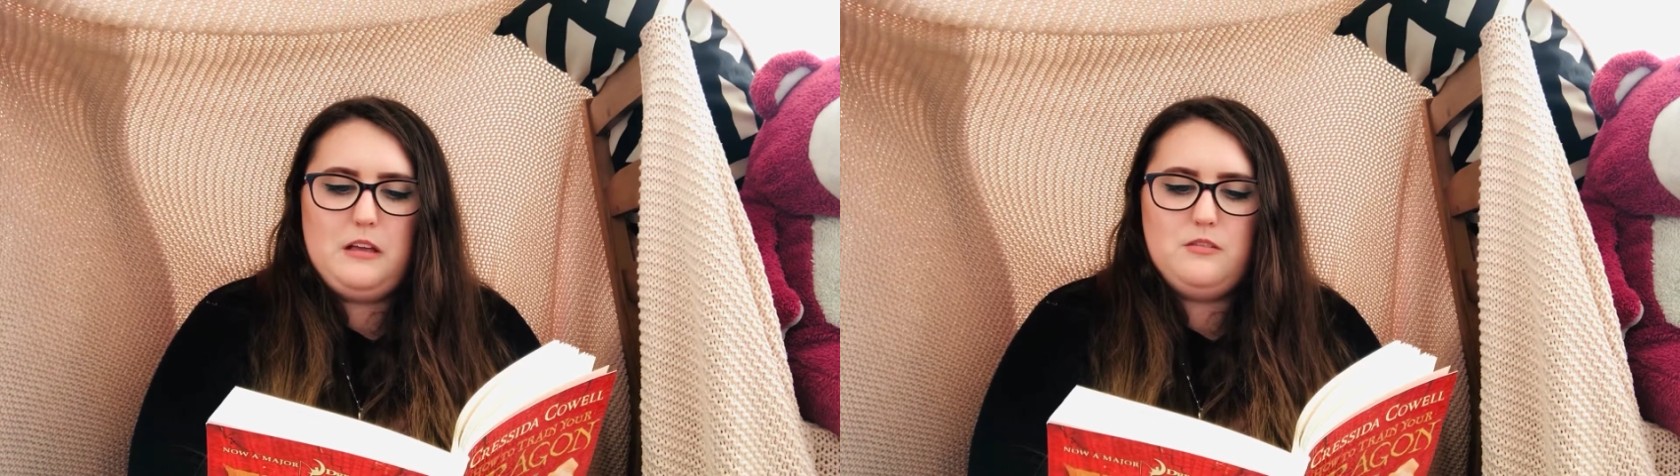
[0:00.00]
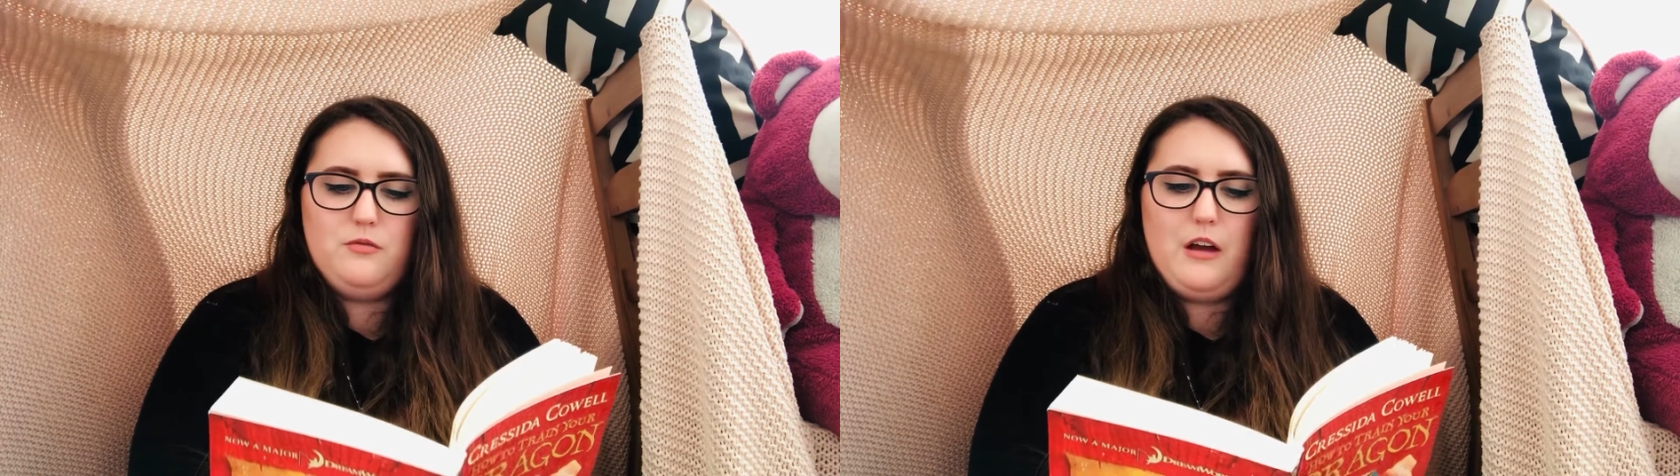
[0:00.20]

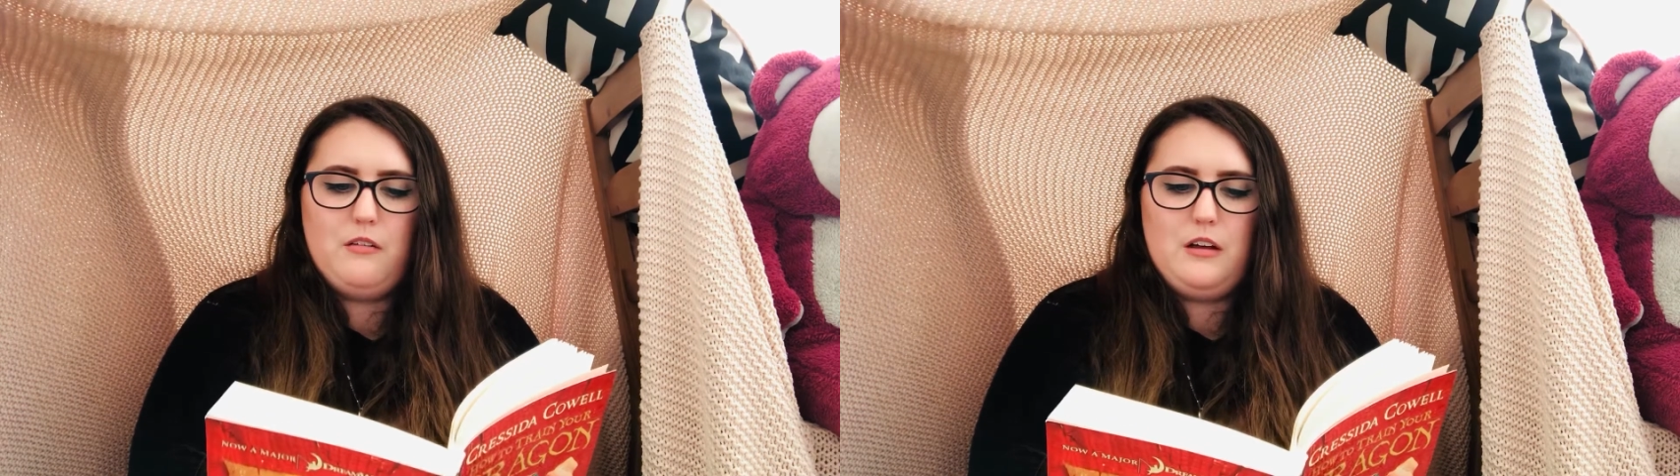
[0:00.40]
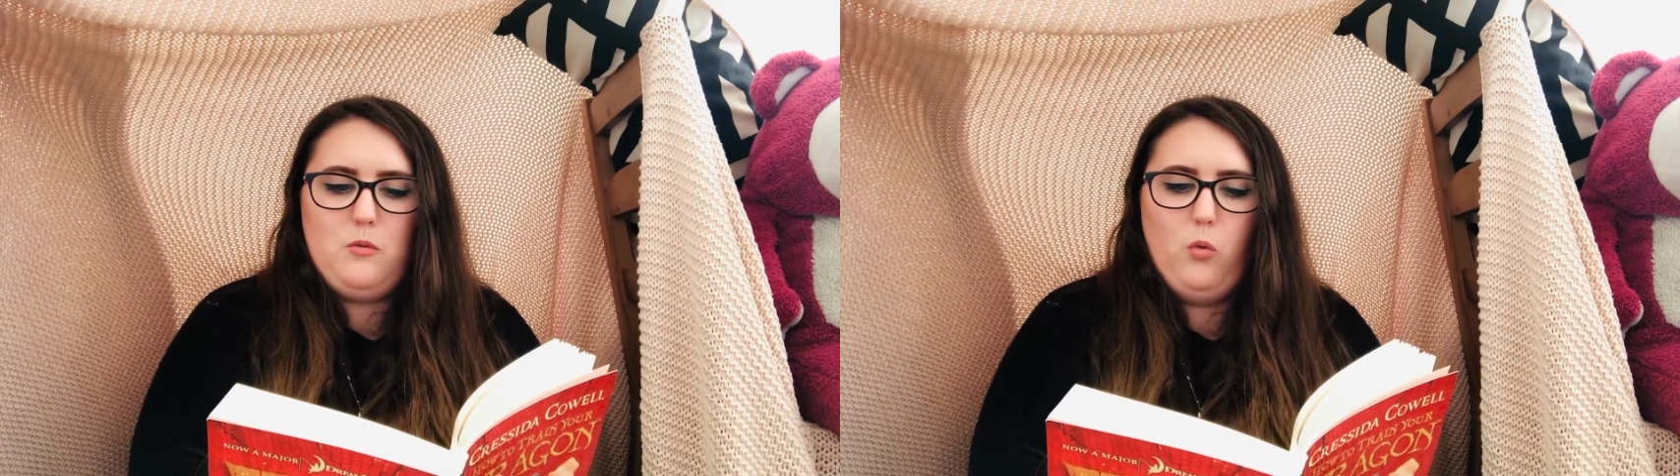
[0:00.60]
is
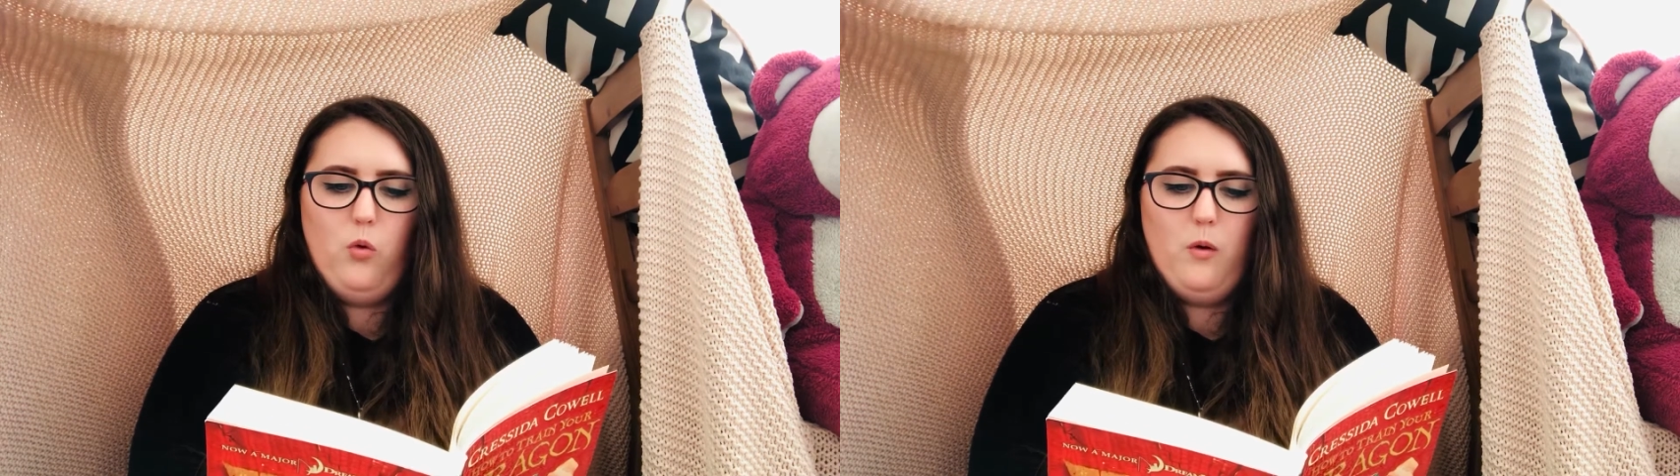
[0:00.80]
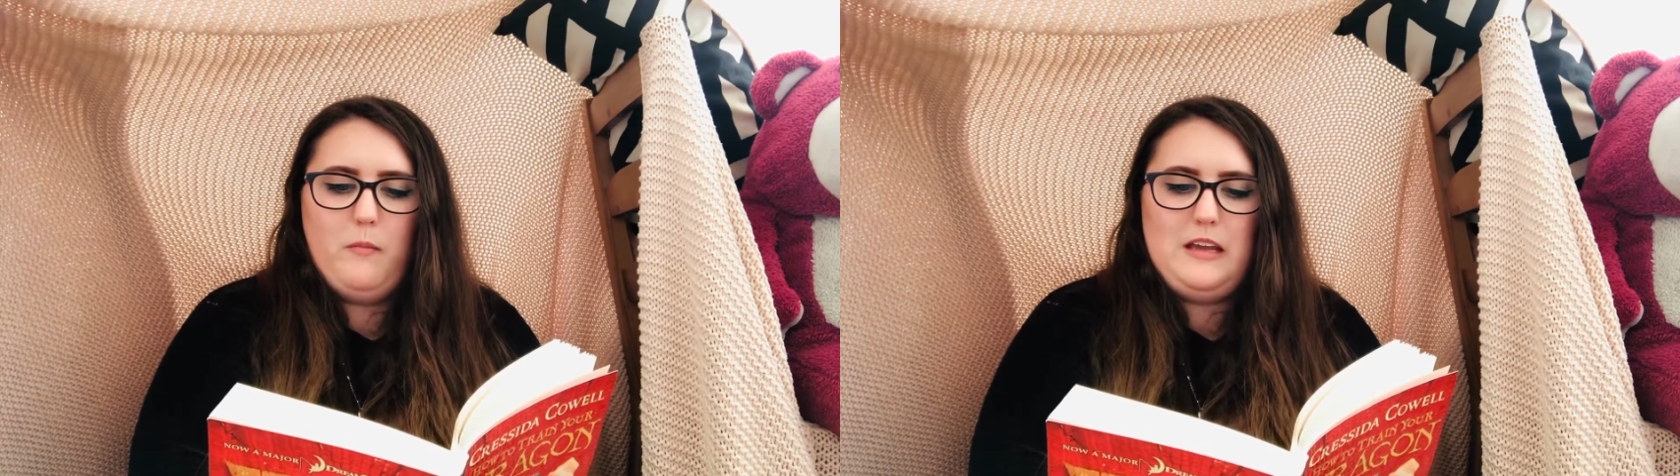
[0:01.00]
very
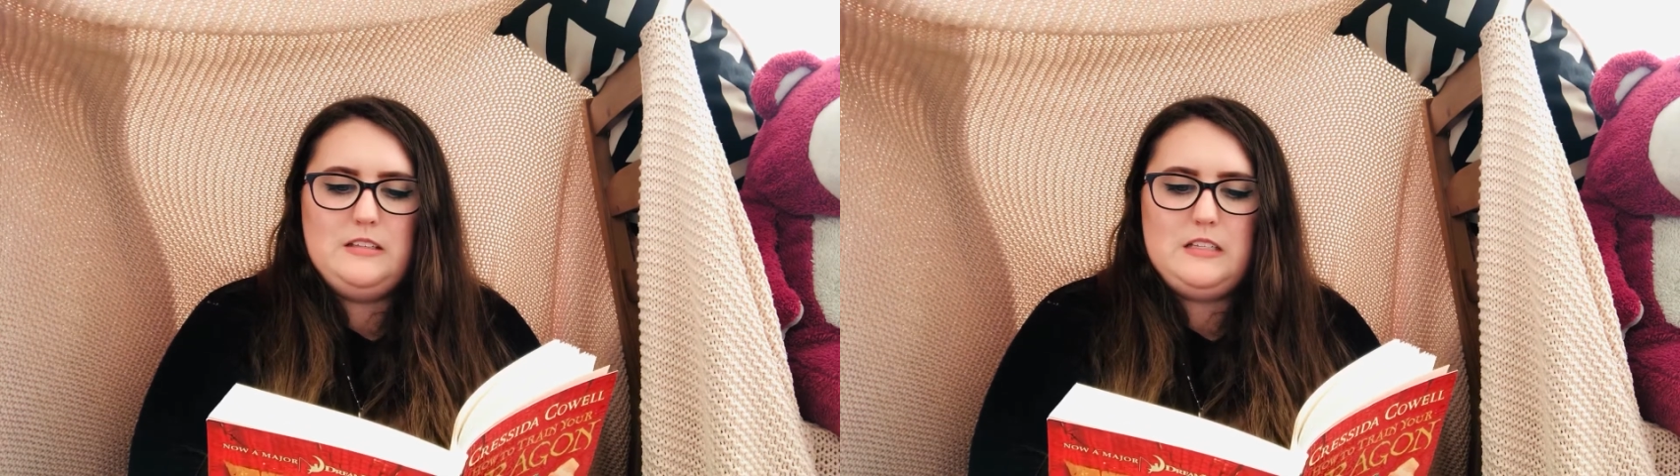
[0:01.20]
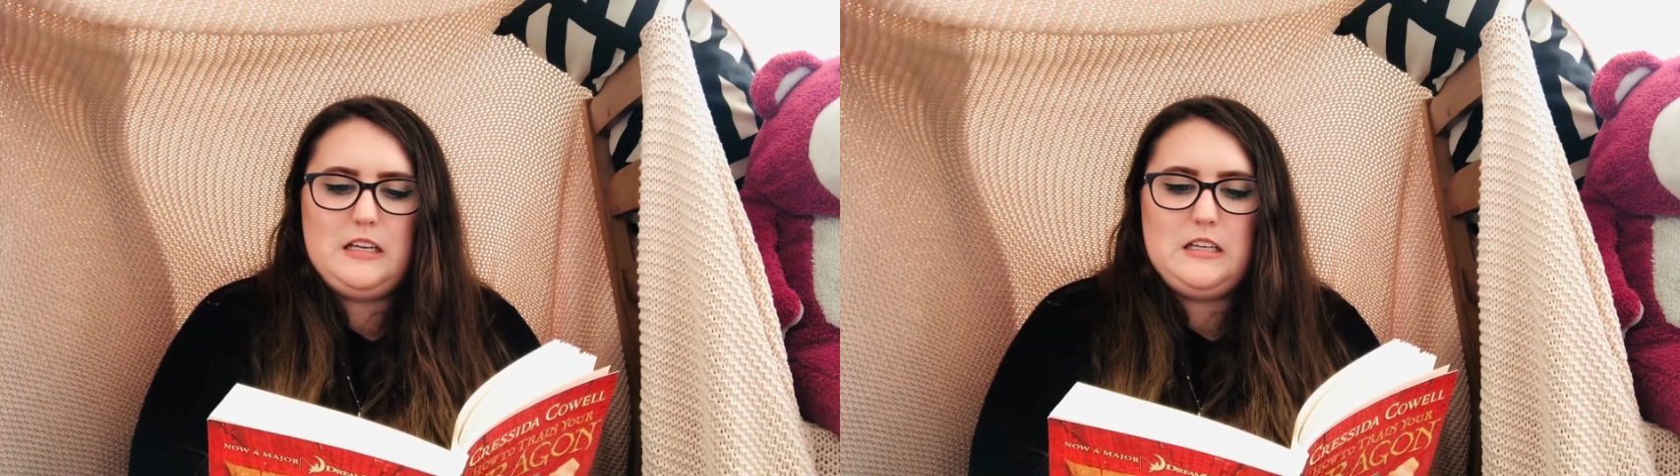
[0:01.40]
warm
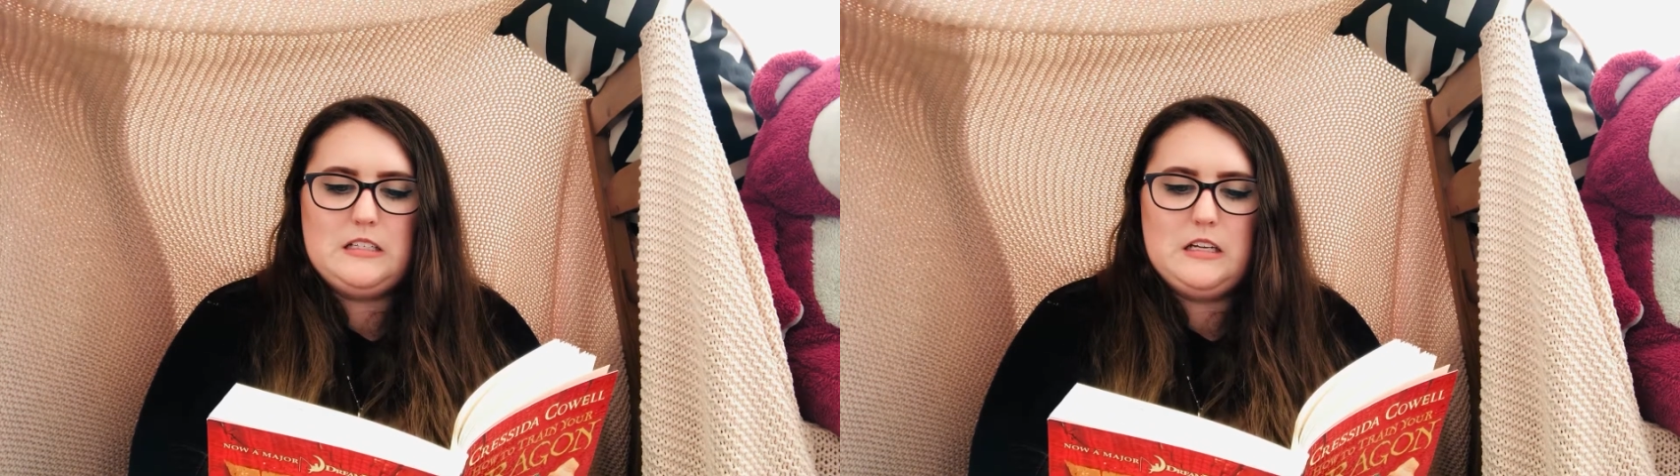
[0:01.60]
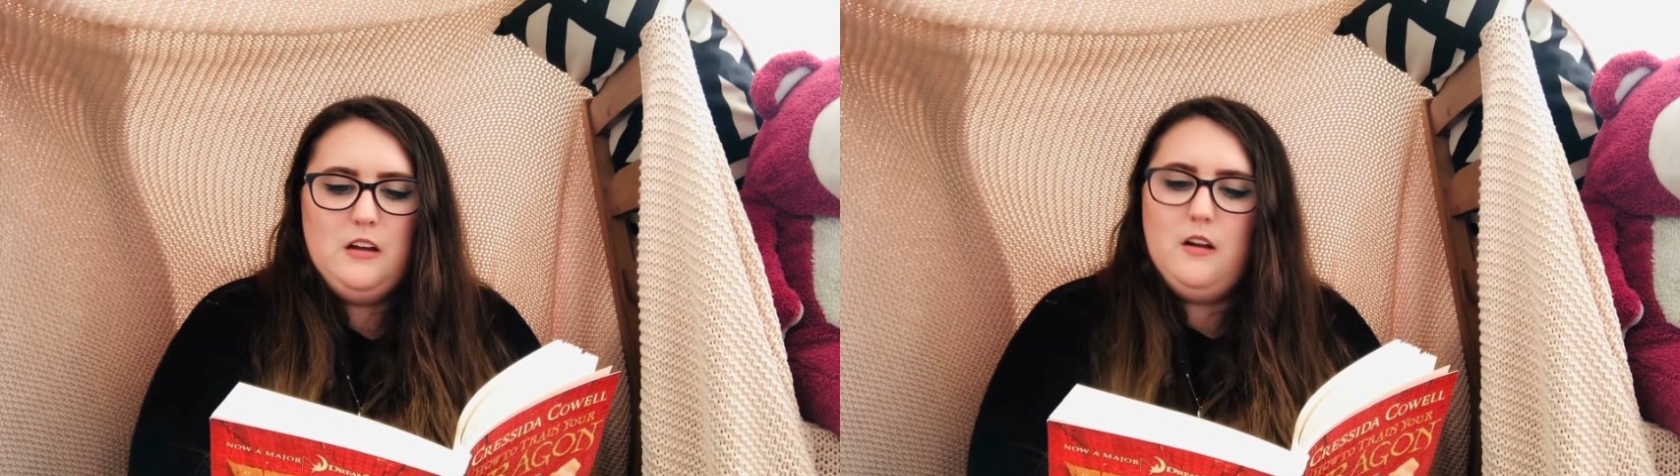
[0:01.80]
indeed,